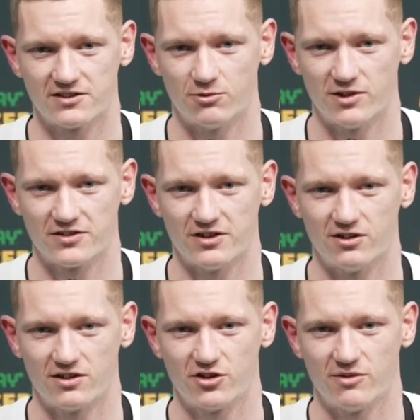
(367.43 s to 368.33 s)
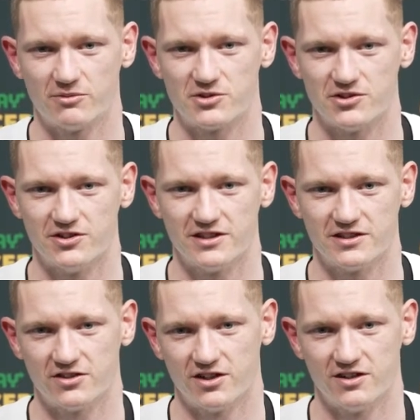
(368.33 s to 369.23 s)
It's a once-in-a-lifetime opportunity.
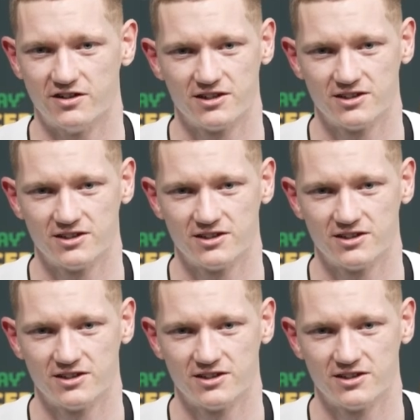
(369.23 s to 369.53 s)
So